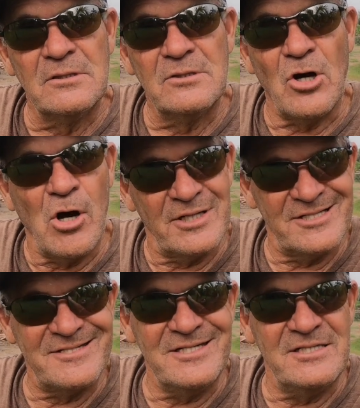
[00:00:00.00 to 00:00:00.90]
the Honda
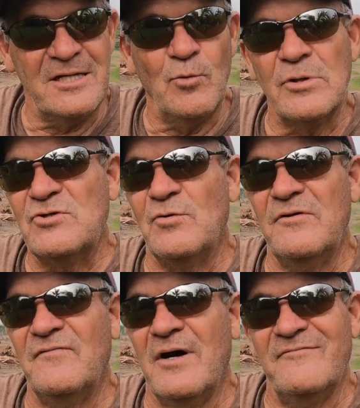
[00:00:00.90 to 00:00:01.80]
CT
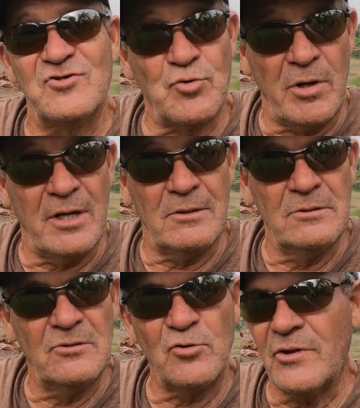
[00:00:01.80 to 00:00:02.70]
125 Trail
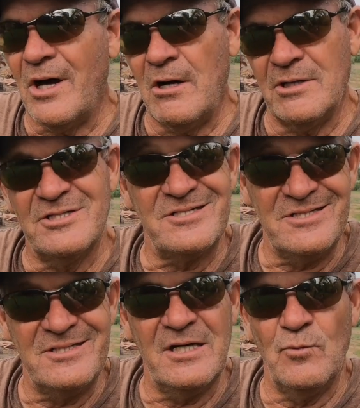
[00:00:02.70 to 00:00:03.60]
or the Honda
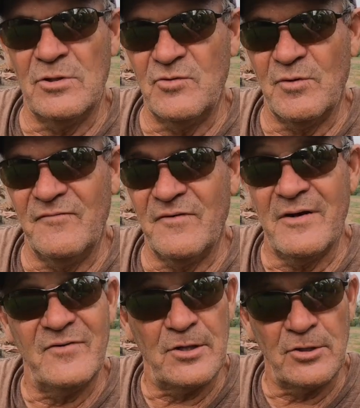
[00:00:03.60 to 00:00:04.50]
CT
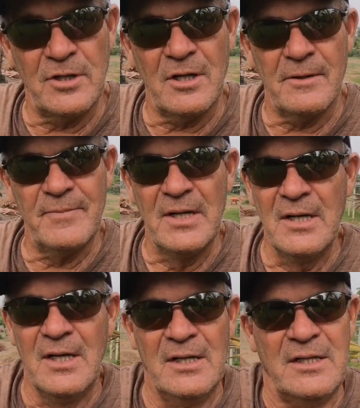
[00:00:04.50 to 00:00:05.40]
125 Cub.
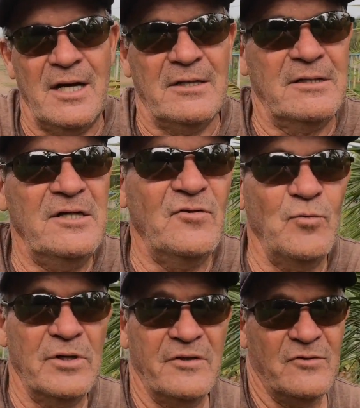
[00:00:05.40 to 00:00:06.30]
Now, neither
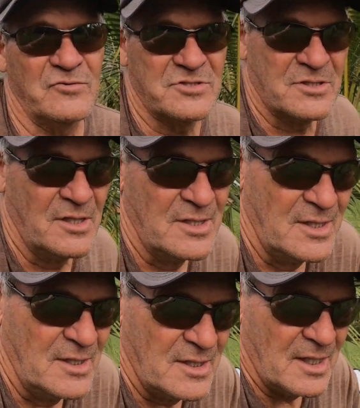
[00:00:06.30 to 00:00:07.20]
one of those
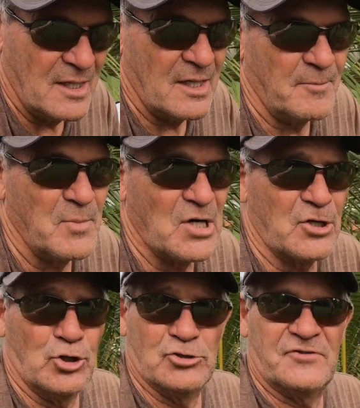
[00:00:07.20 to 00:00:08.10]

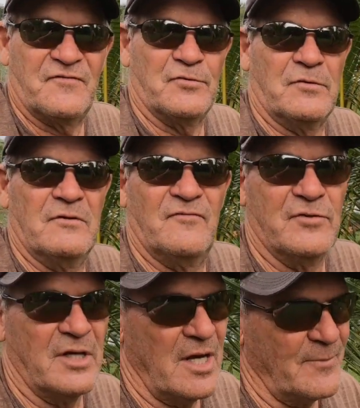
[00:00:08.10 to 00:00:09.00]
monikers for
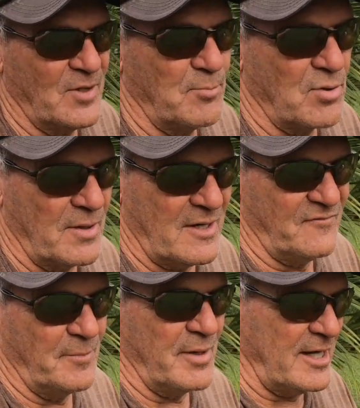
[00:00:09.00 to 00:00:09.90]
the name of
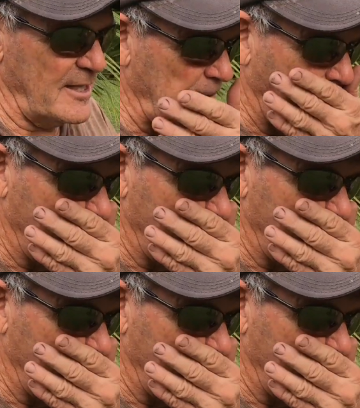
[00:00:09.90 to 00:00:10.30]
the bike